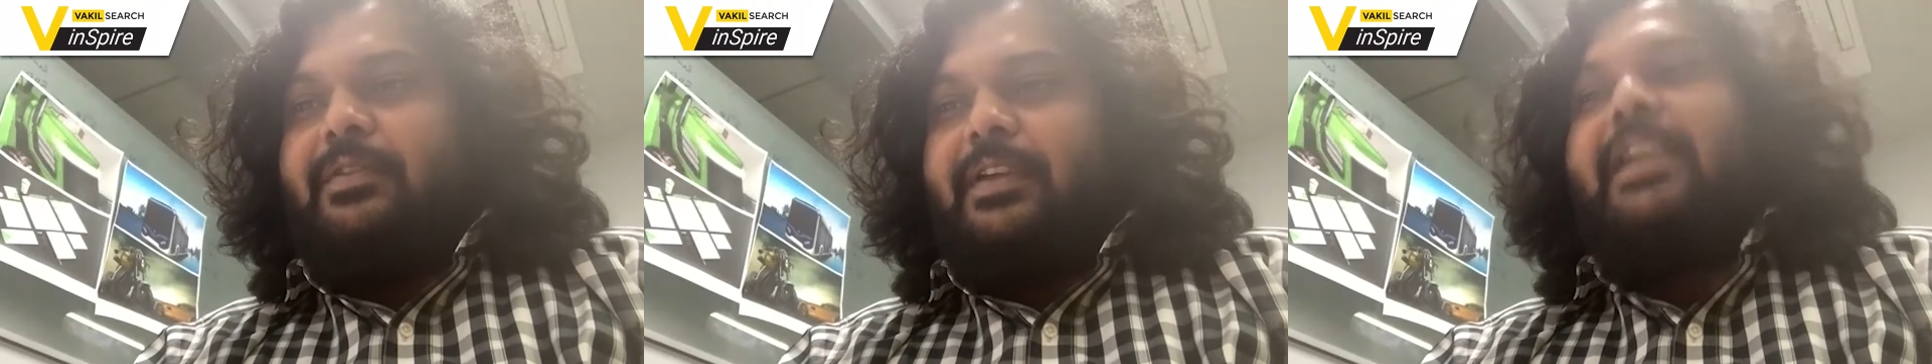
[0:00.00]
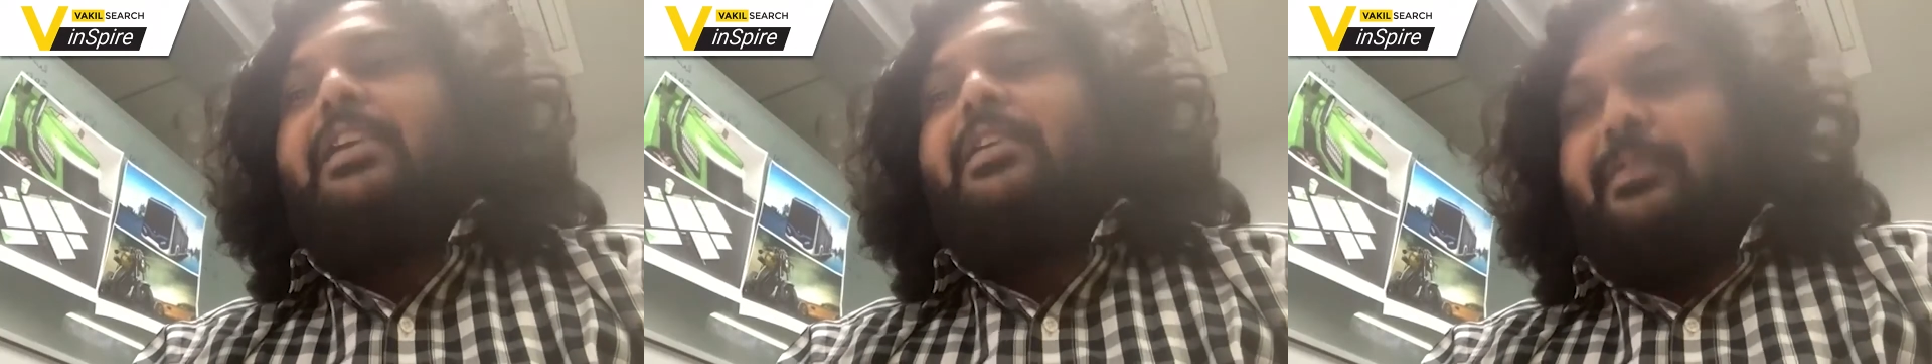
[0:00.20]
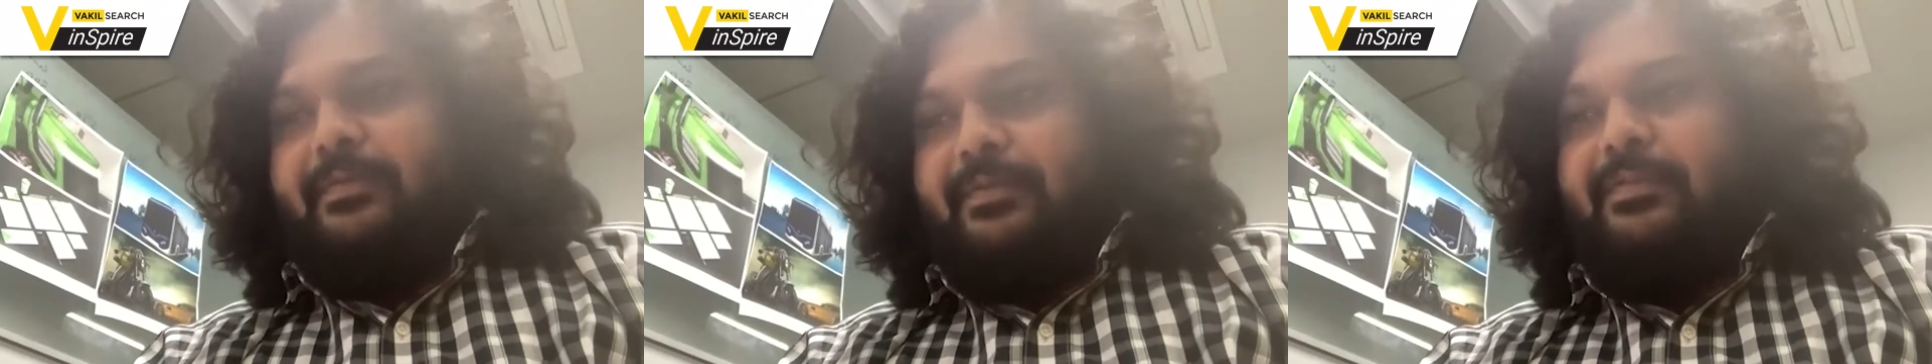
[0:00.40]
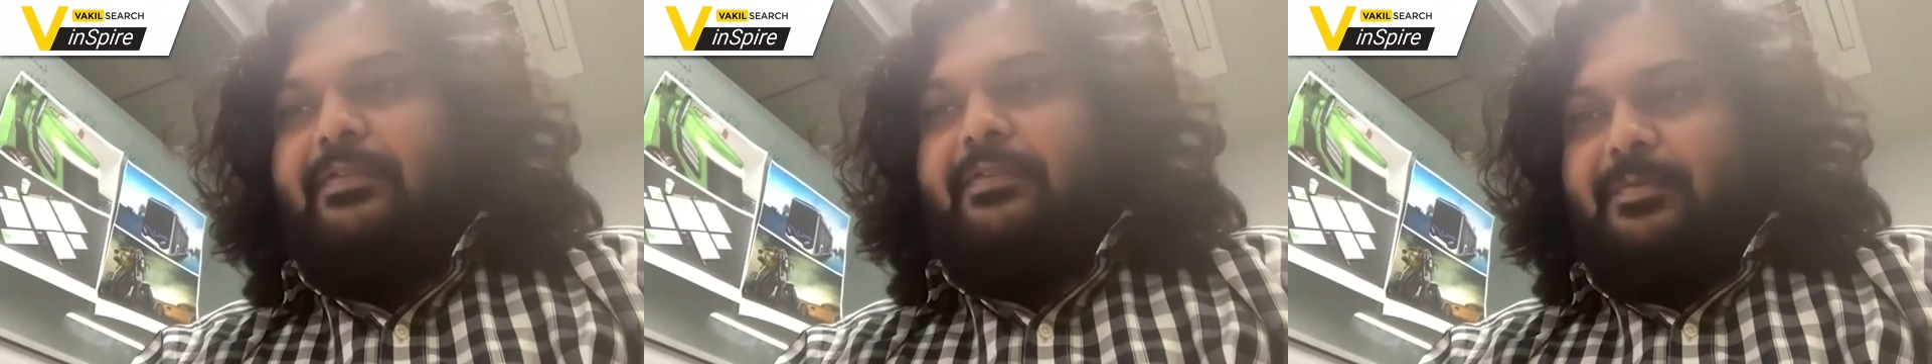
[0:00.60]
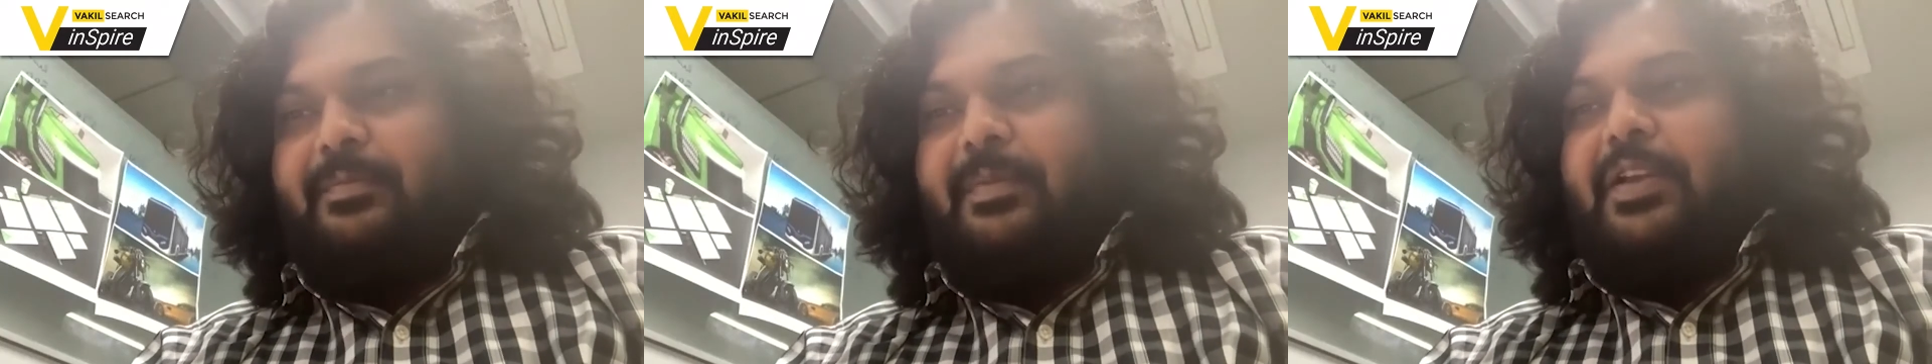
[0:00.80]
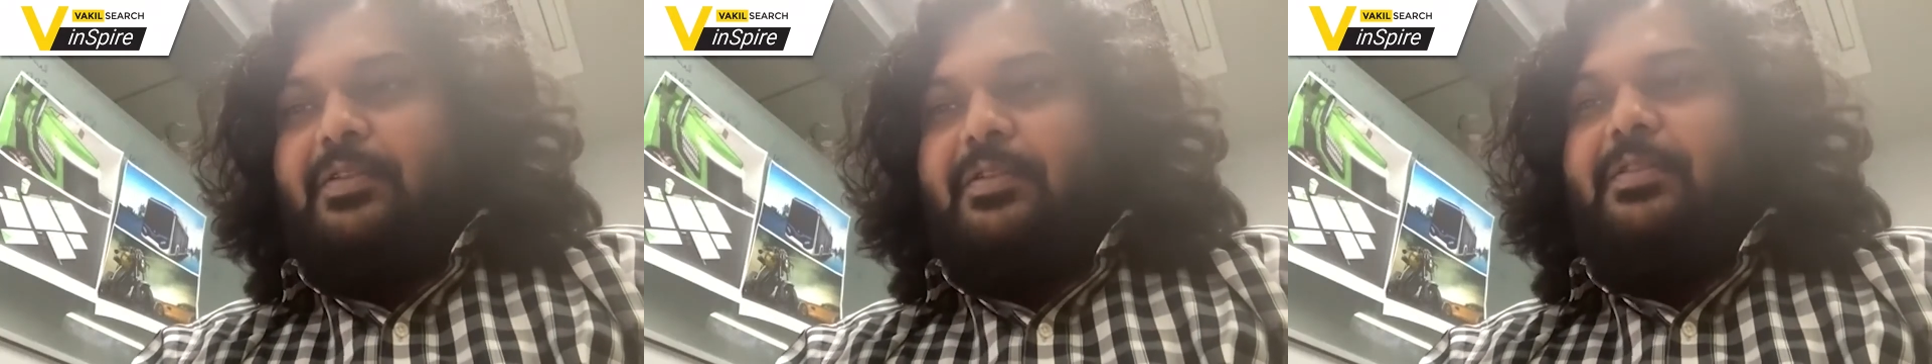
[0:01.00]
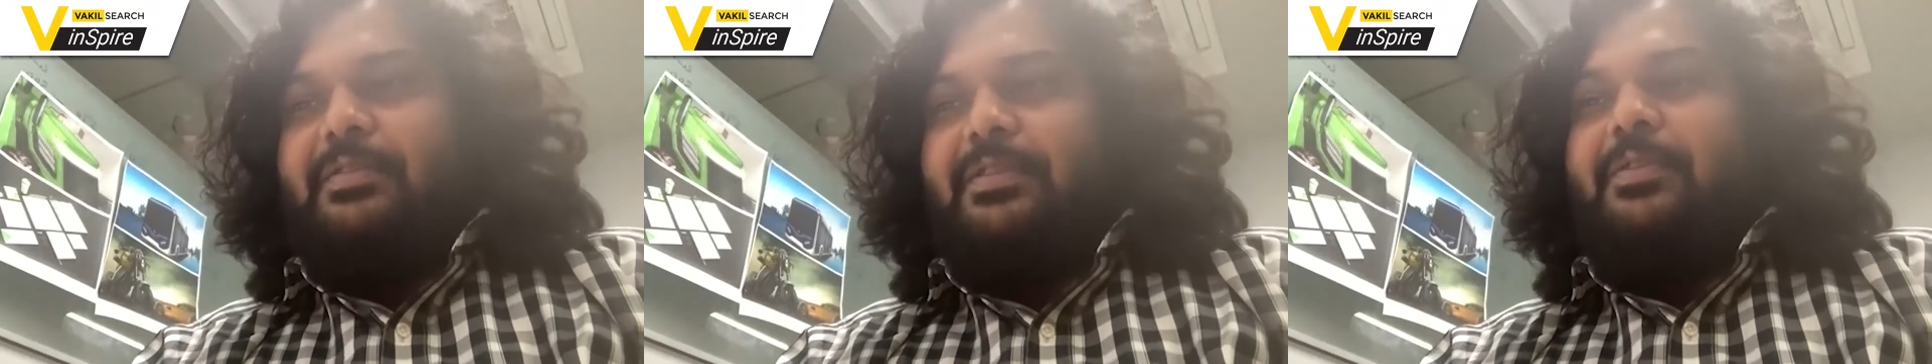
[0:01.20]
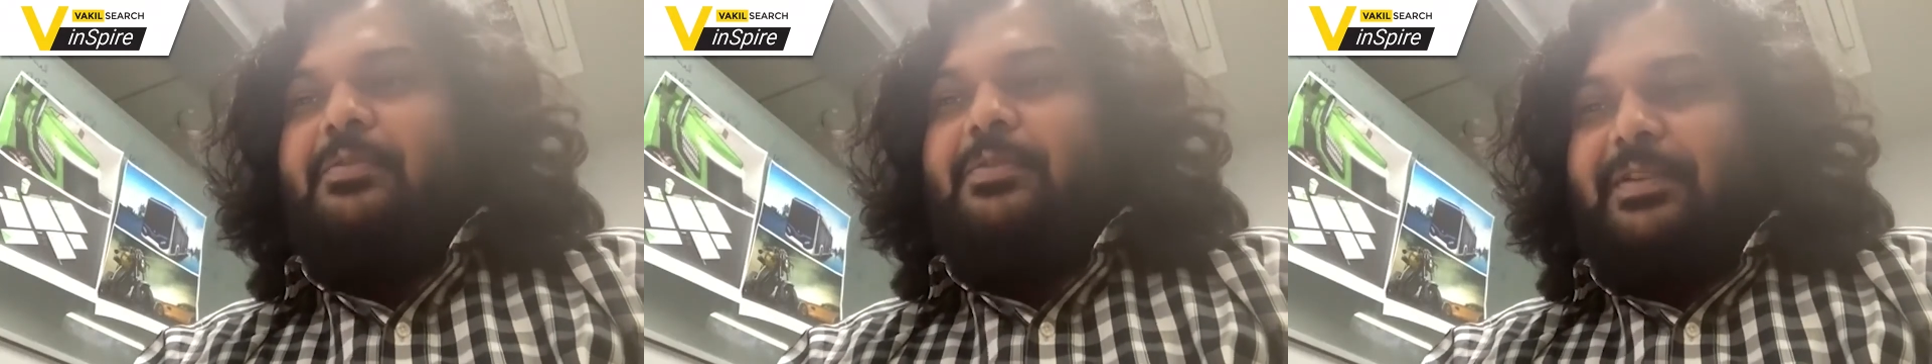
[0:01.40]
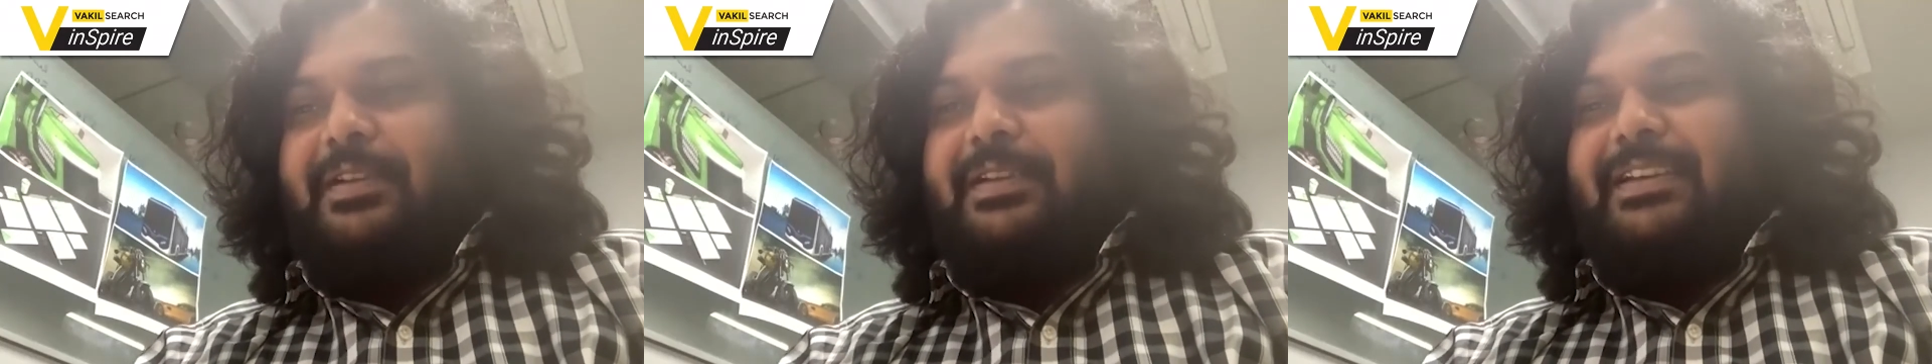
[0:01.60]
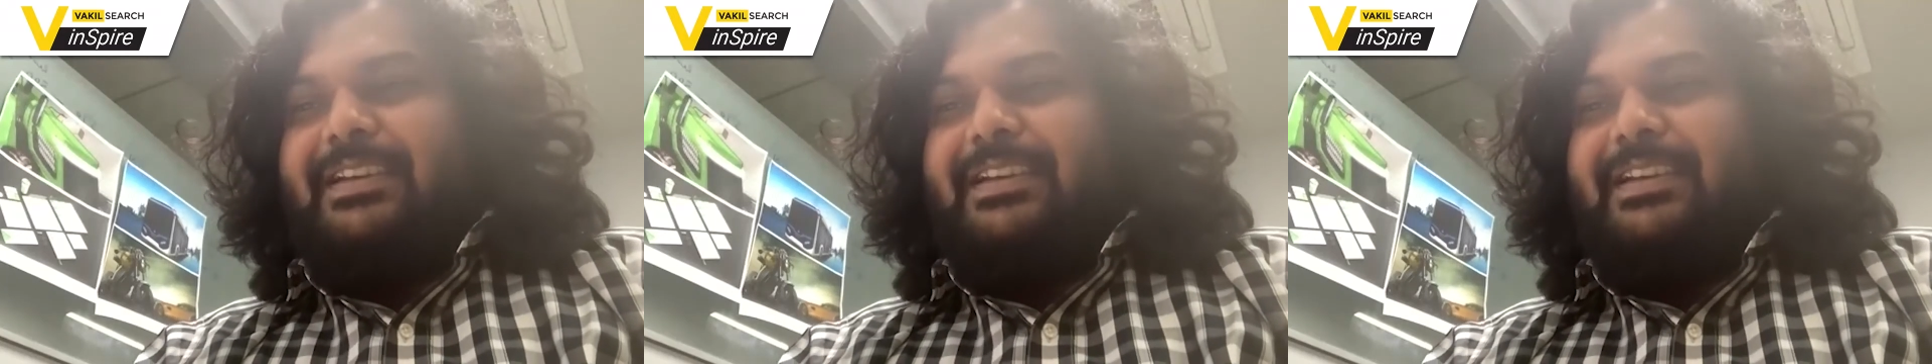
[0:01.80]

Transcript: take care of by your own.